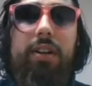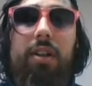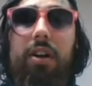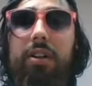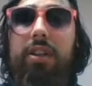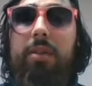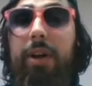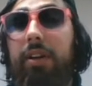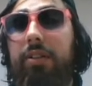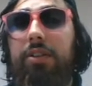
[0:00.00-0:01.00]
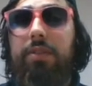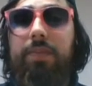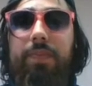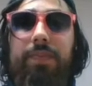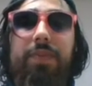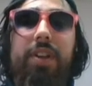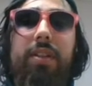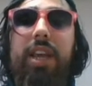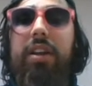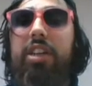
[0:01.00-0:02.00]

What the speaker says: longer than Americans do. They